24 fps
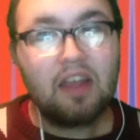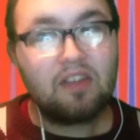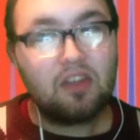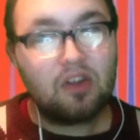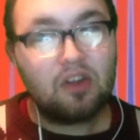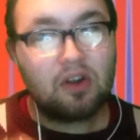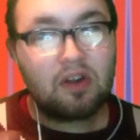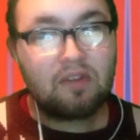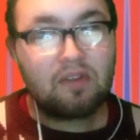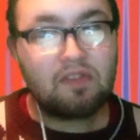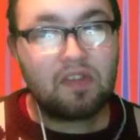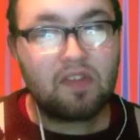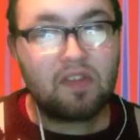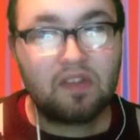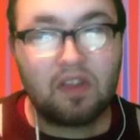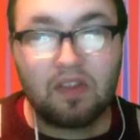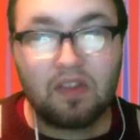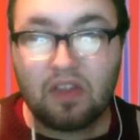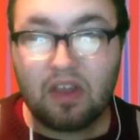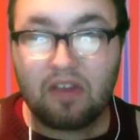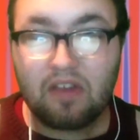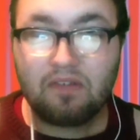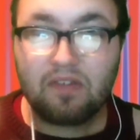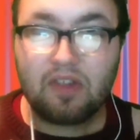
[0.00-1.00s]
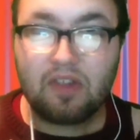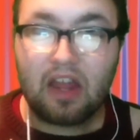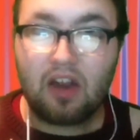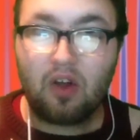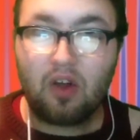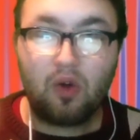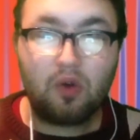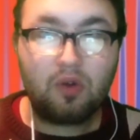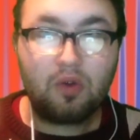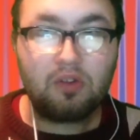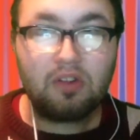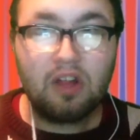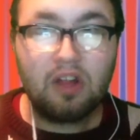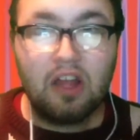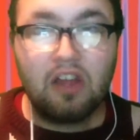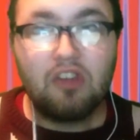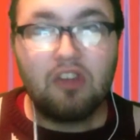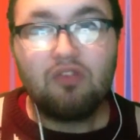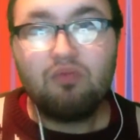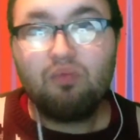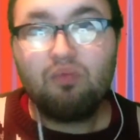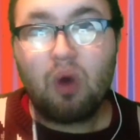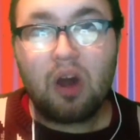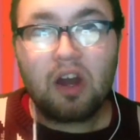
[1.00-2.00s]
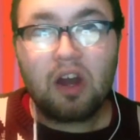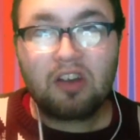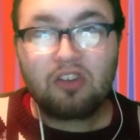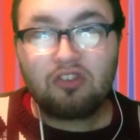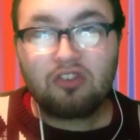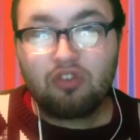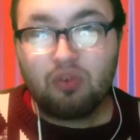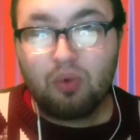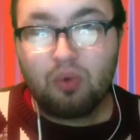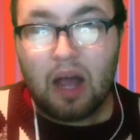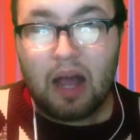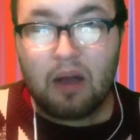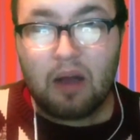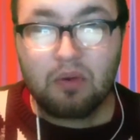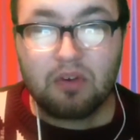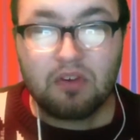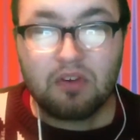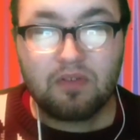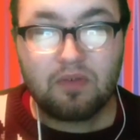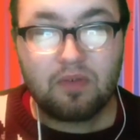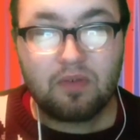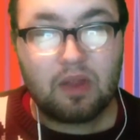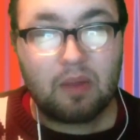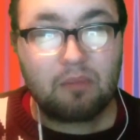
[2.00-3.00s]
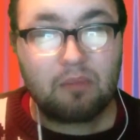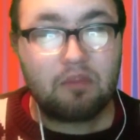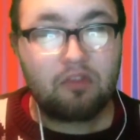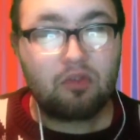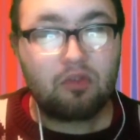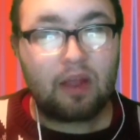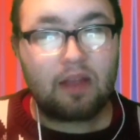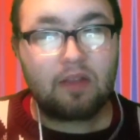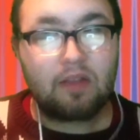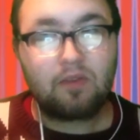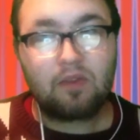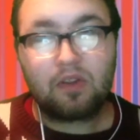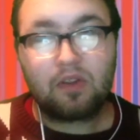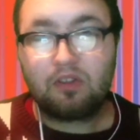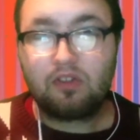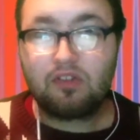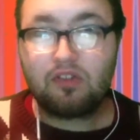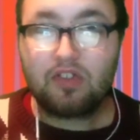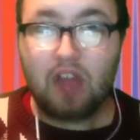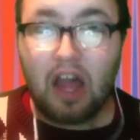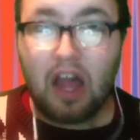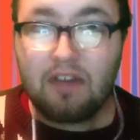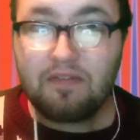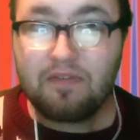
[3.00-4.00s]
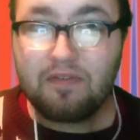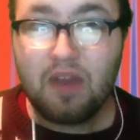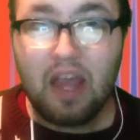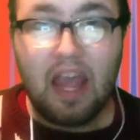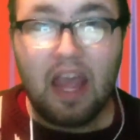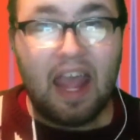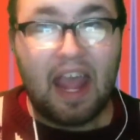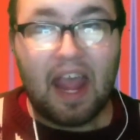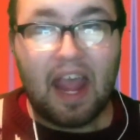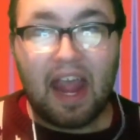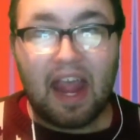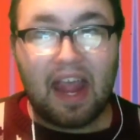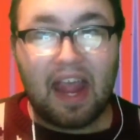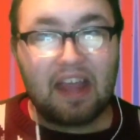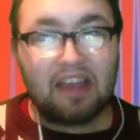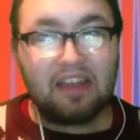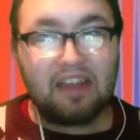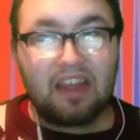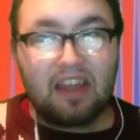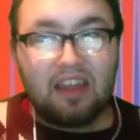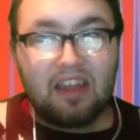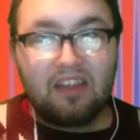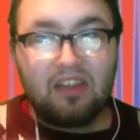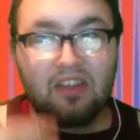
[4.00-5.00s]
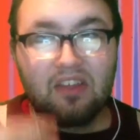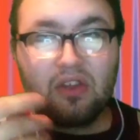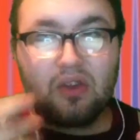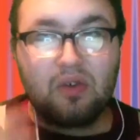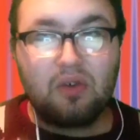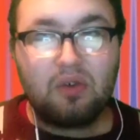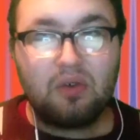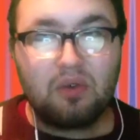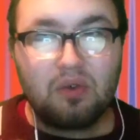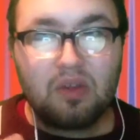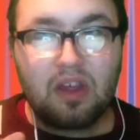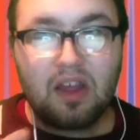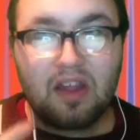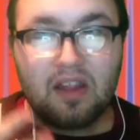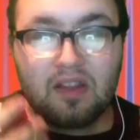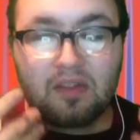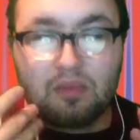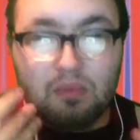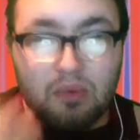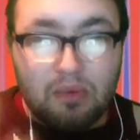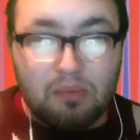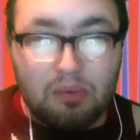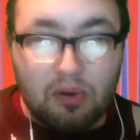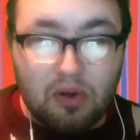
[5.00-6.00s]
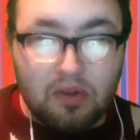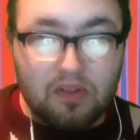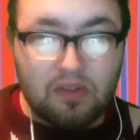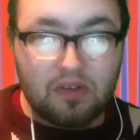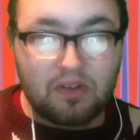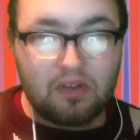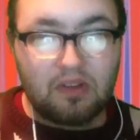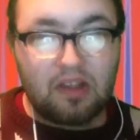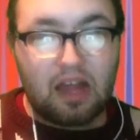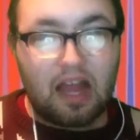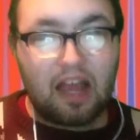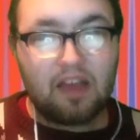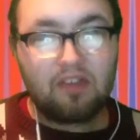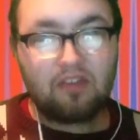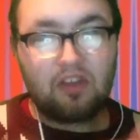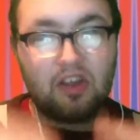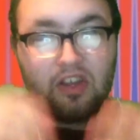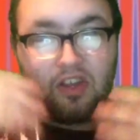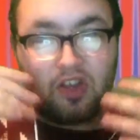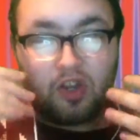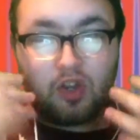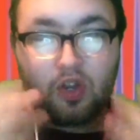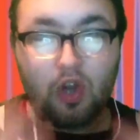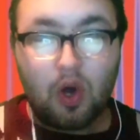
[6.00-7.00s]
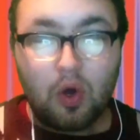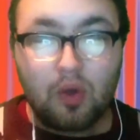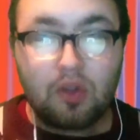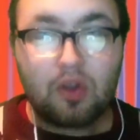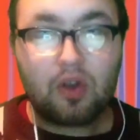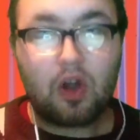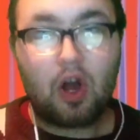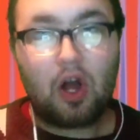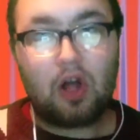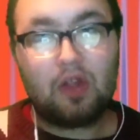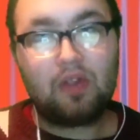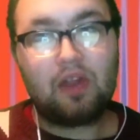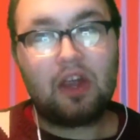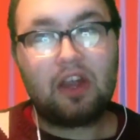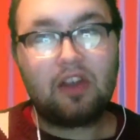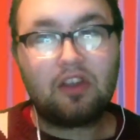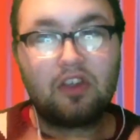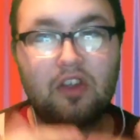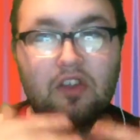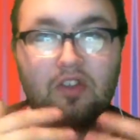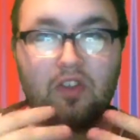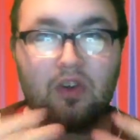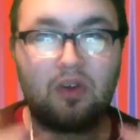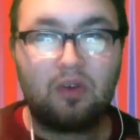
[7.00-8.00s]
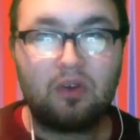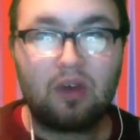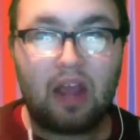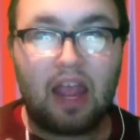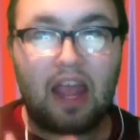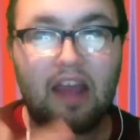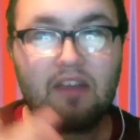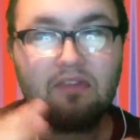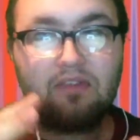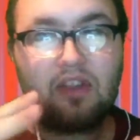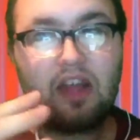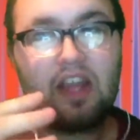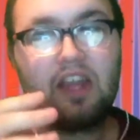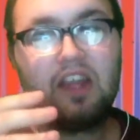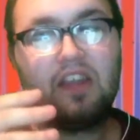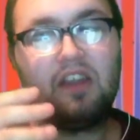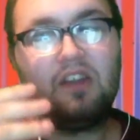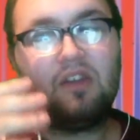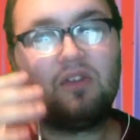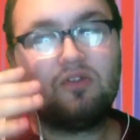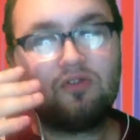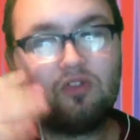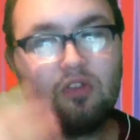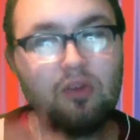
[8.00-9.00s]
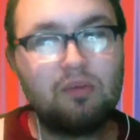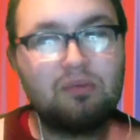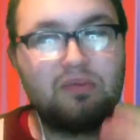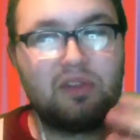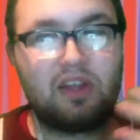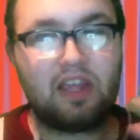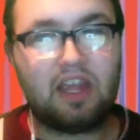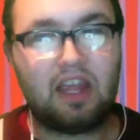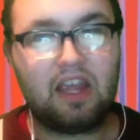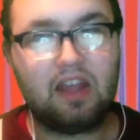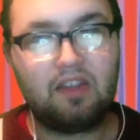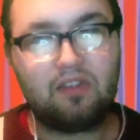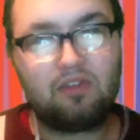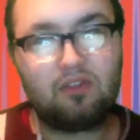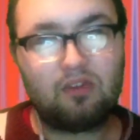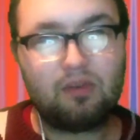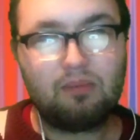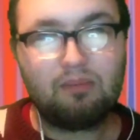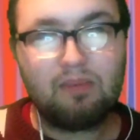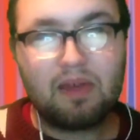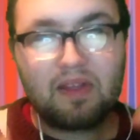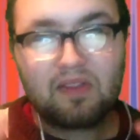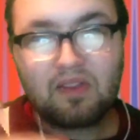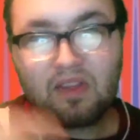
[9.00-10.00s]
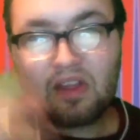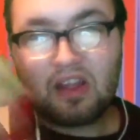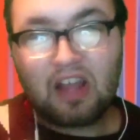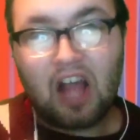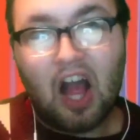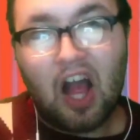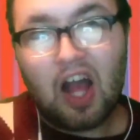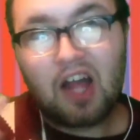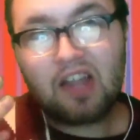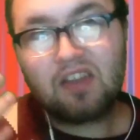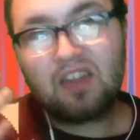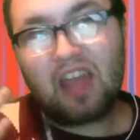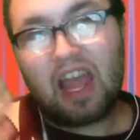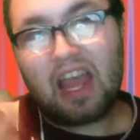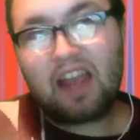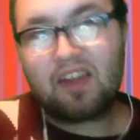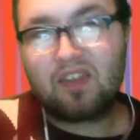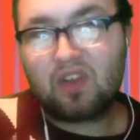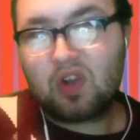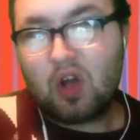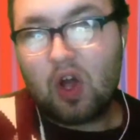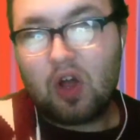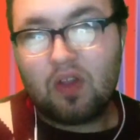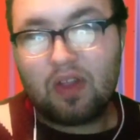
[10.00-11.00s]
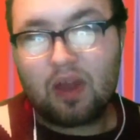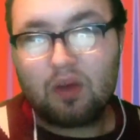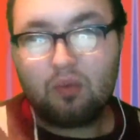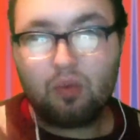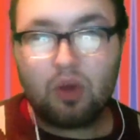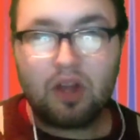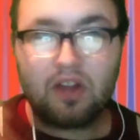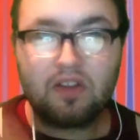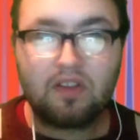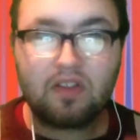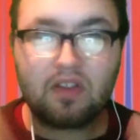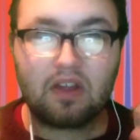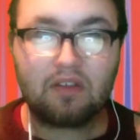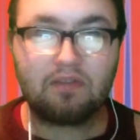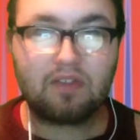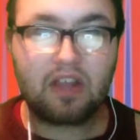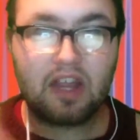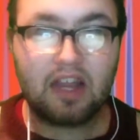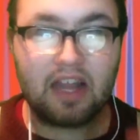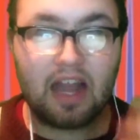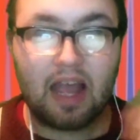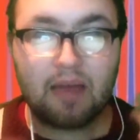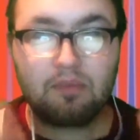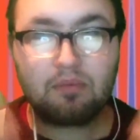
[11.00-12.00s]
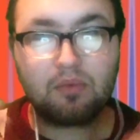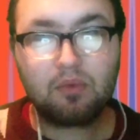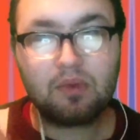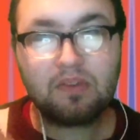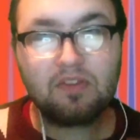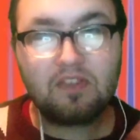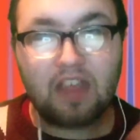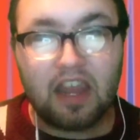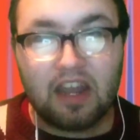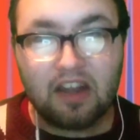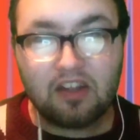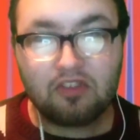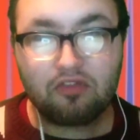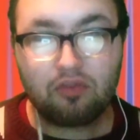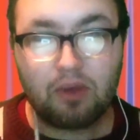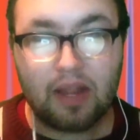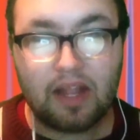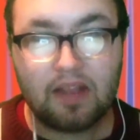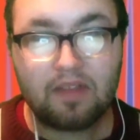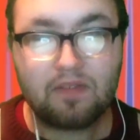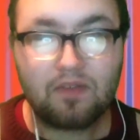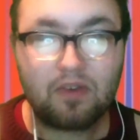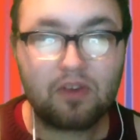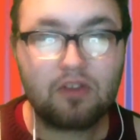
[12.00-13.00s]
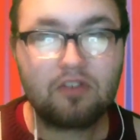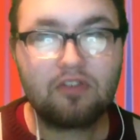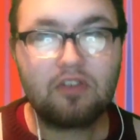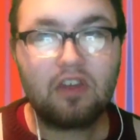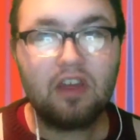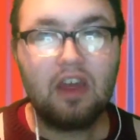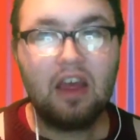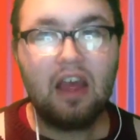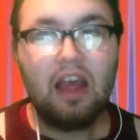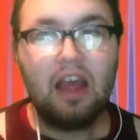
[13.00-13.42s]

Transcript: You don't have to sit there for that whole 1 or 2 hours for them to transfer your stuff. And it's more personalized, and you know they're all there. You don't have, like, you know, duplicates or missing contacts and all that weird stuff that can happen with data transfers.